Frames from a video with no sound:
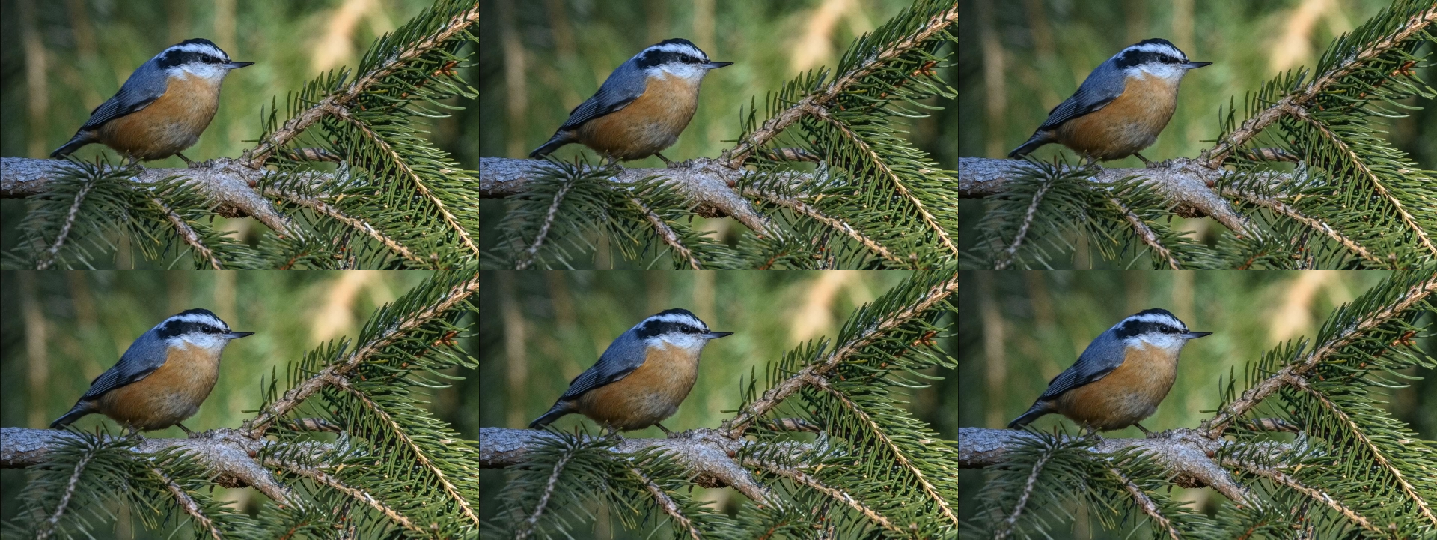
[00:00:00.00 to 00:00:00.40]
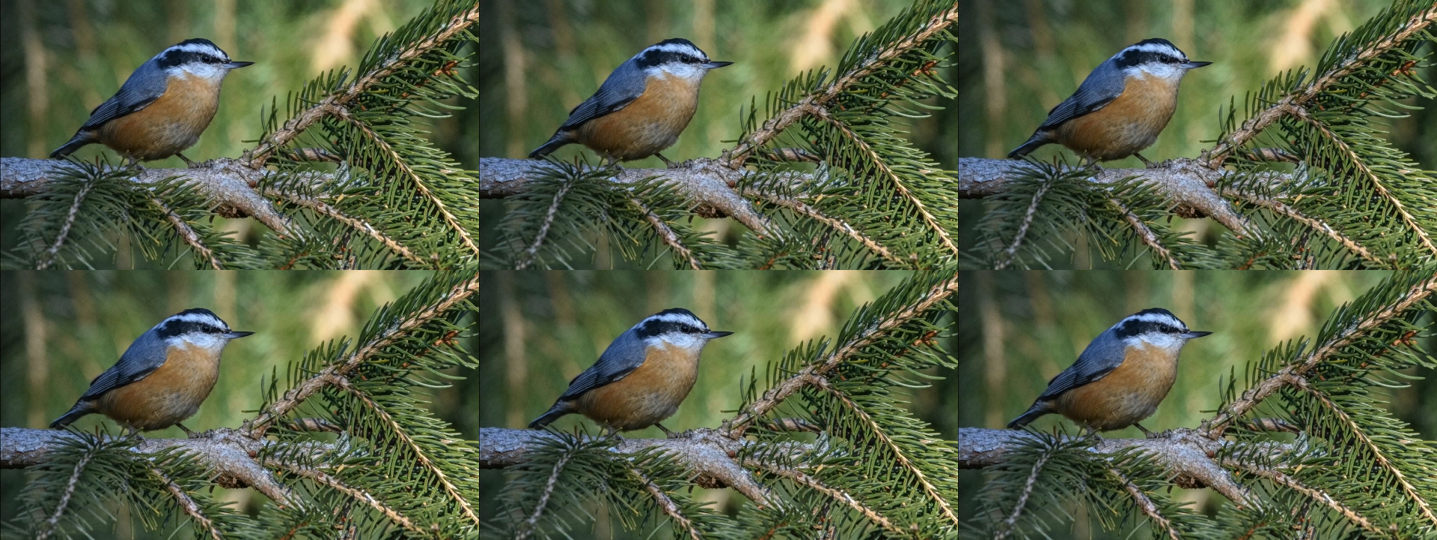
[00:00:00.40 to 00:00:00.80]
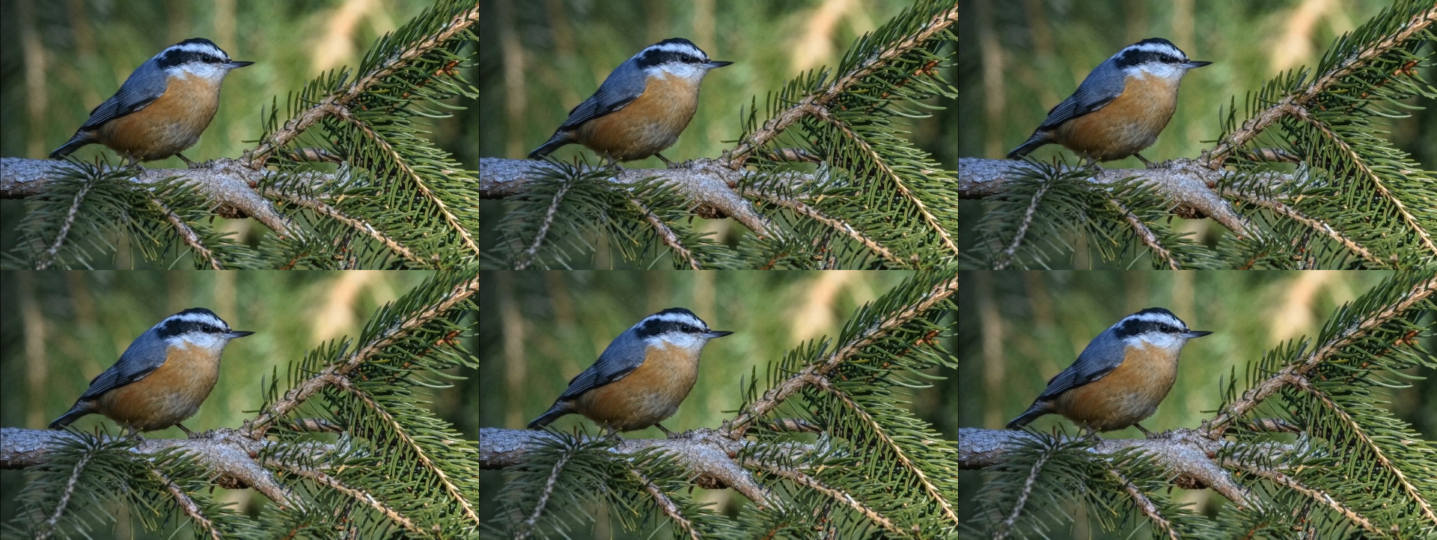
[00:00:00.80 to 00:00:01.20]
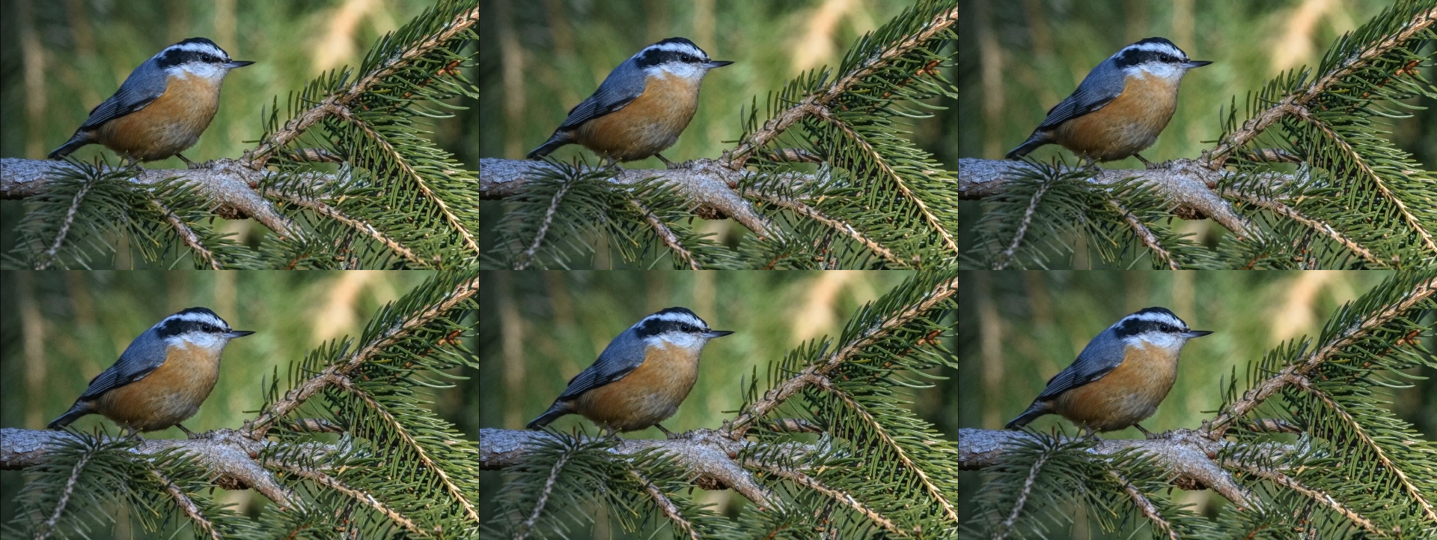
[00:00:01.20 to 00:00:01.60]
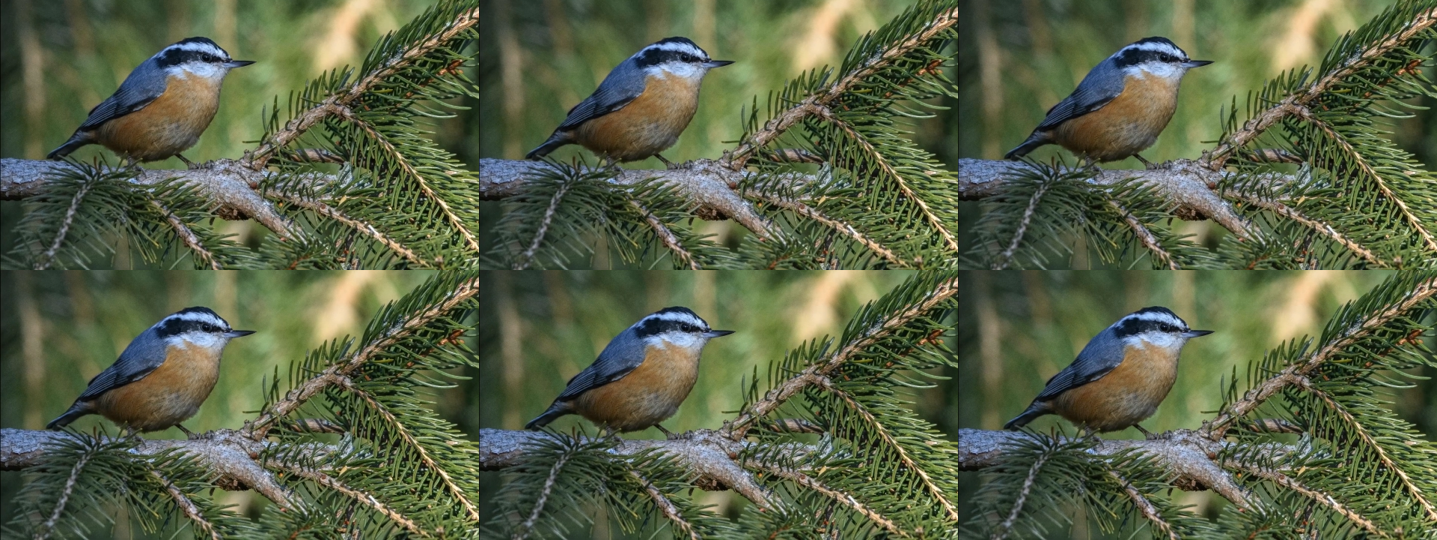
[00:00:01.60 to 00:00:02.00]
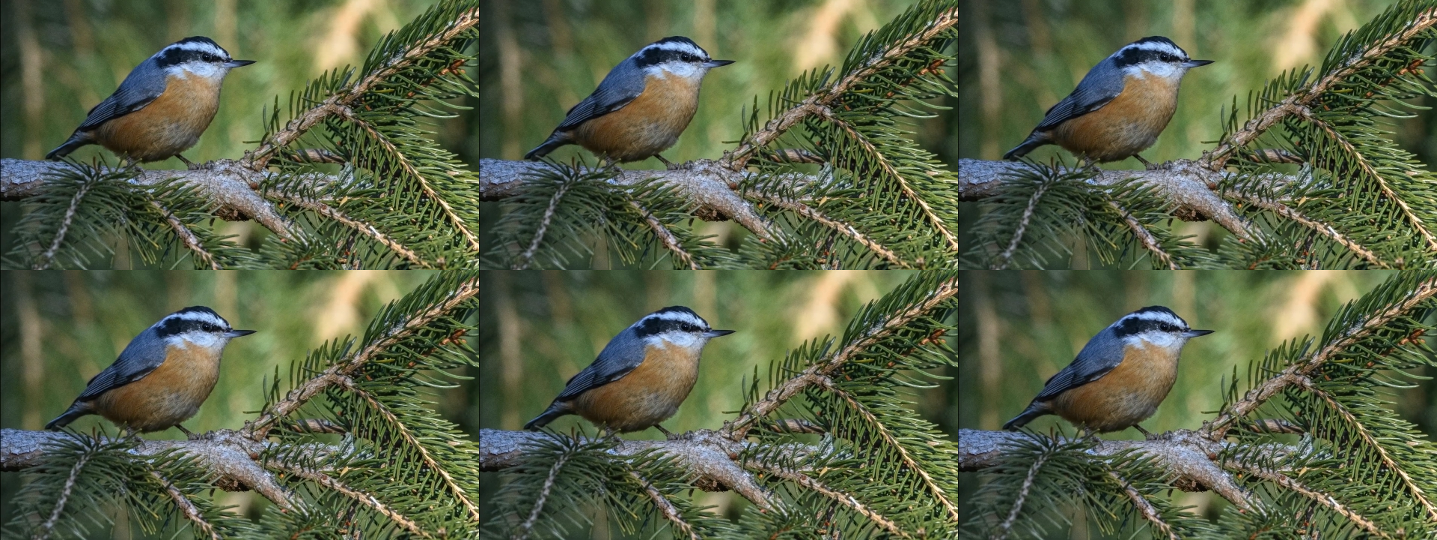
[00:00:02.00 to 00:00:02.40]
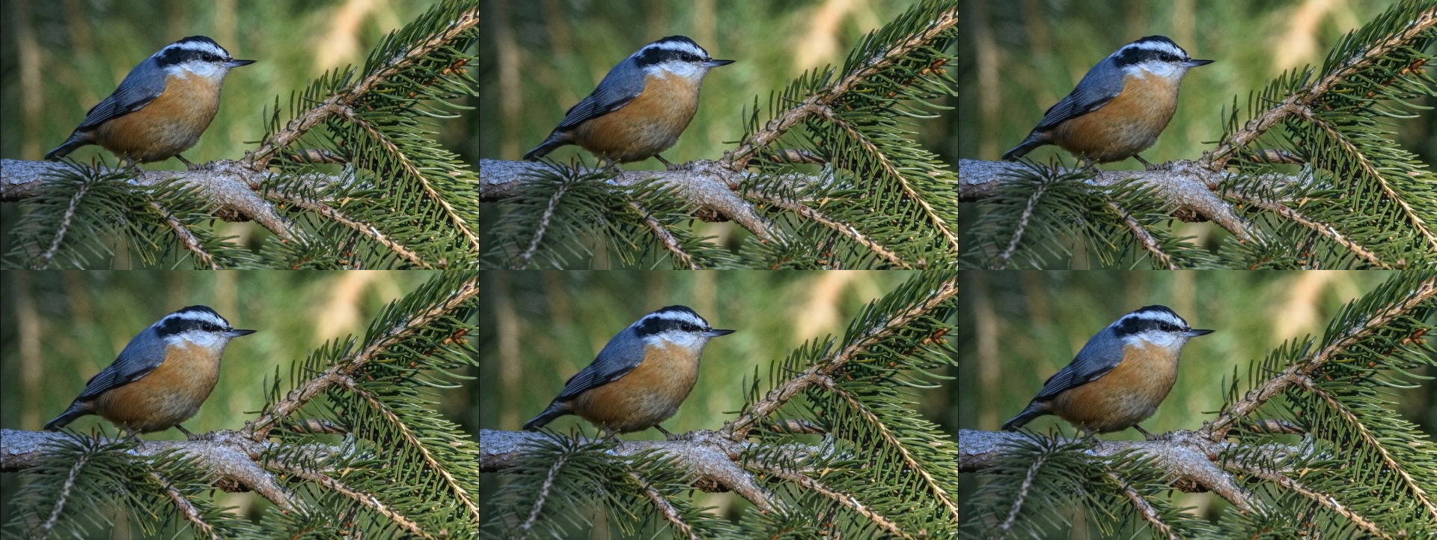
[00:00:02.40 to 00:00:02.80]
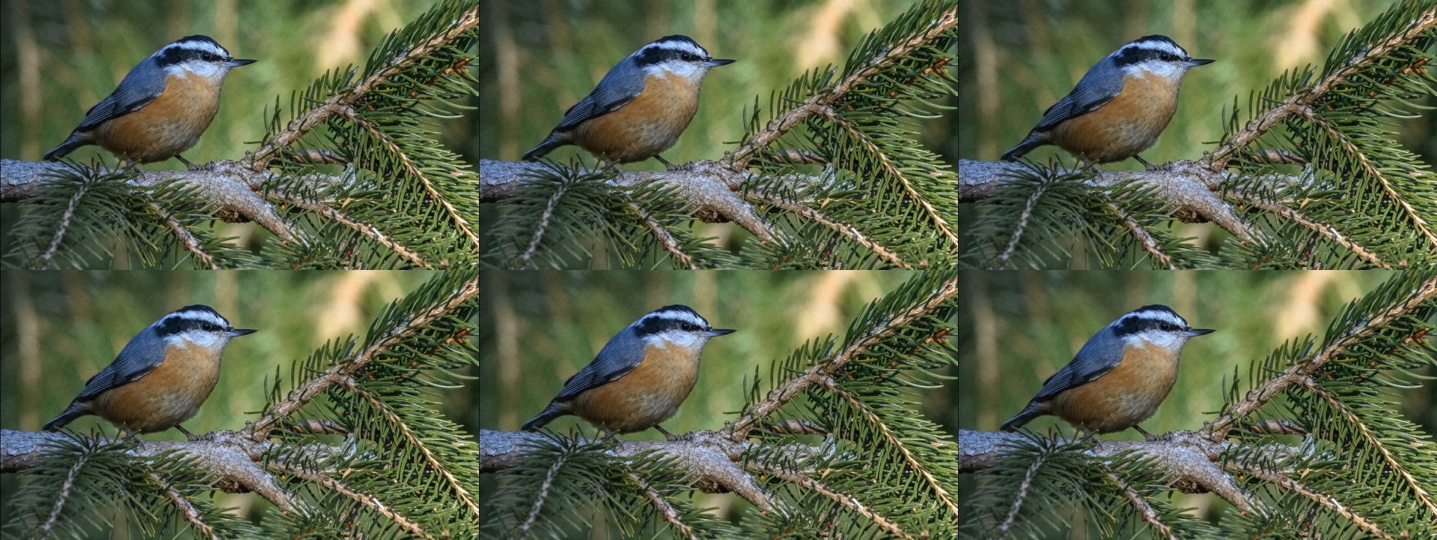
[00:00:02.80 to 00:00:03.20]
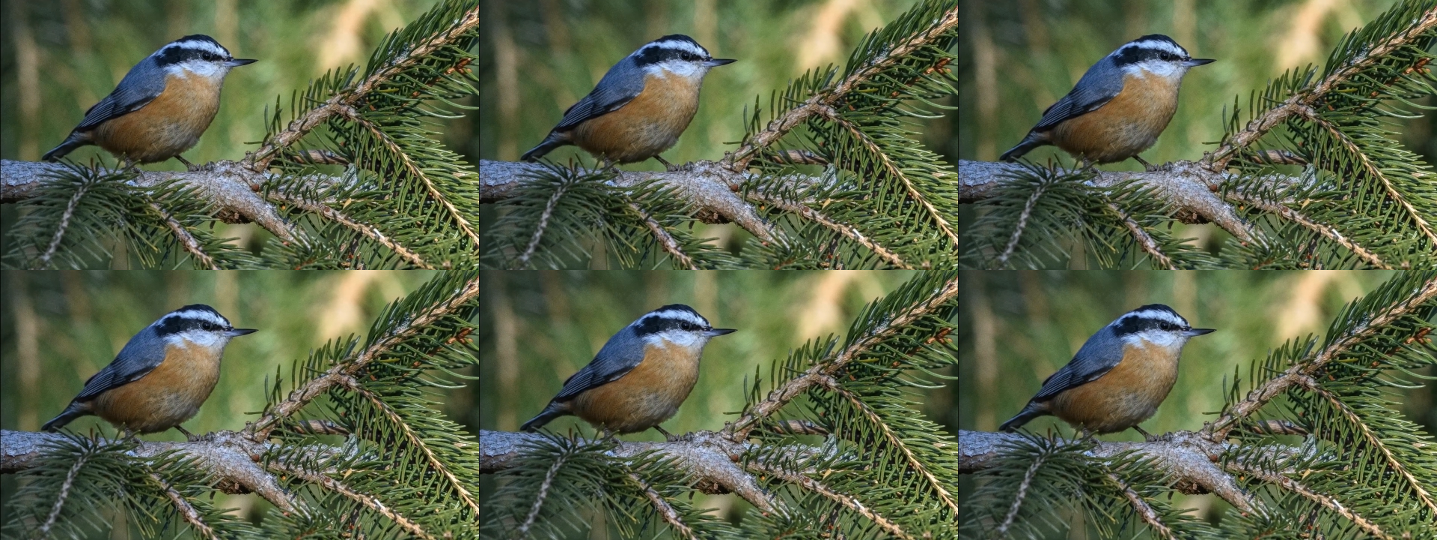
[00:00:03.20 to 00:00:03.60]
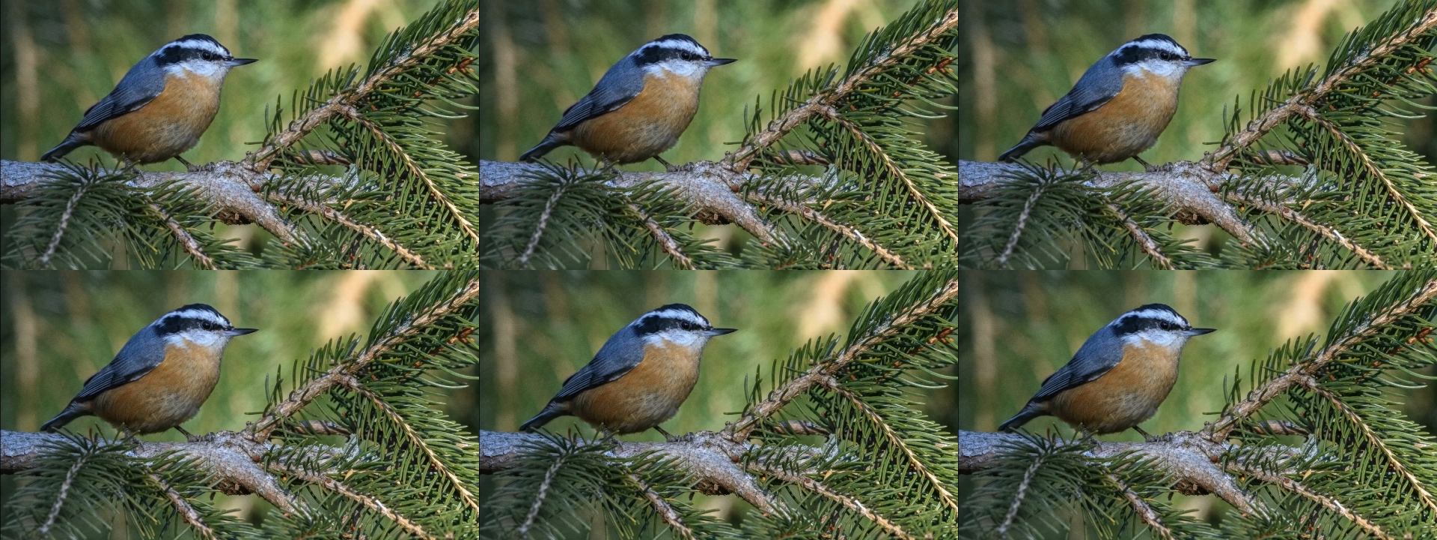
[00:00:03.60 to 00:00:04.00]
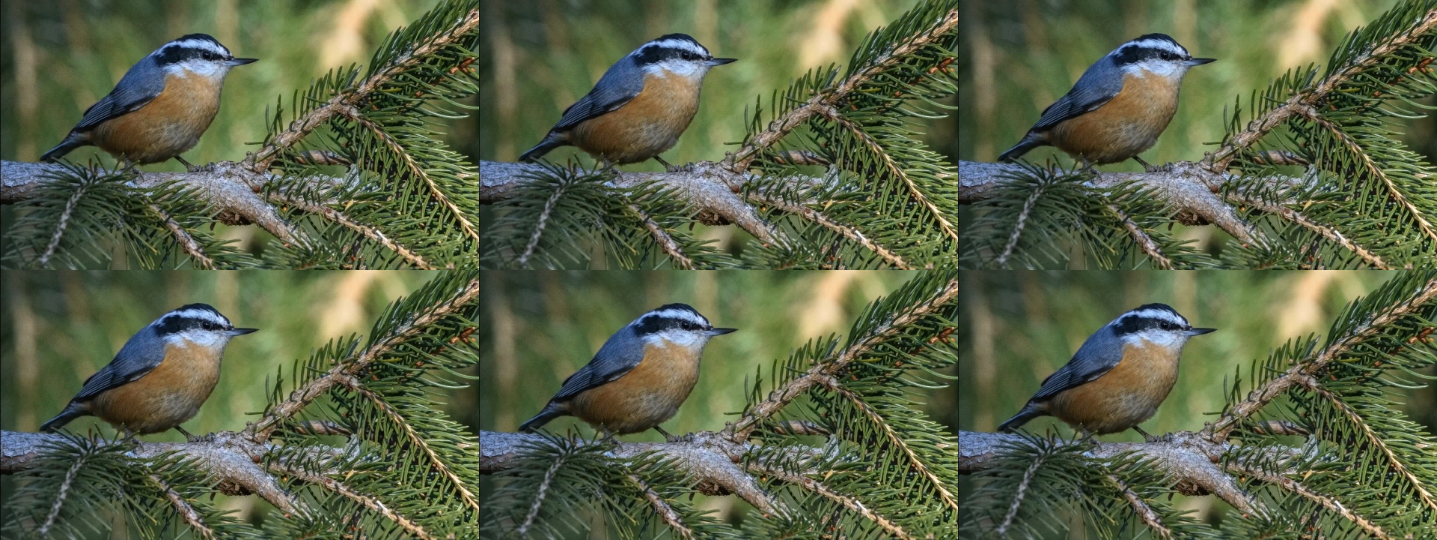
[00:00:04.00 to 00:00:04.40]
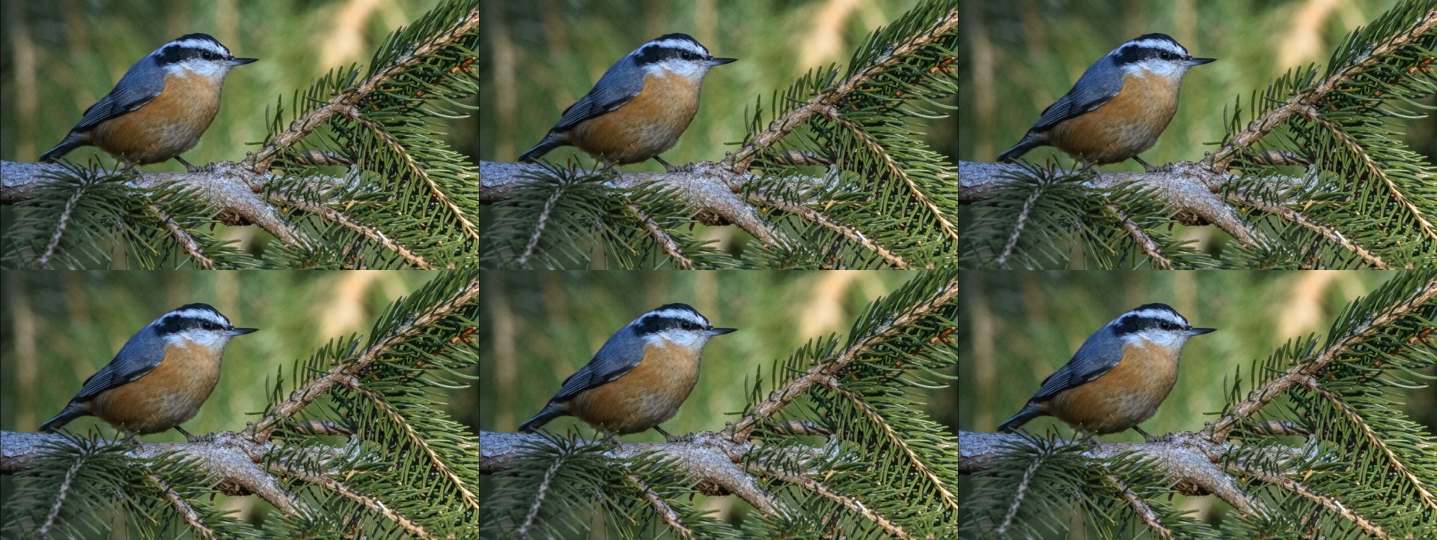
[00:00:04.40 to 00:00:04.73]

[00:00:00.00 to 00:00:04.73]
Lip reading: (no speaker visible)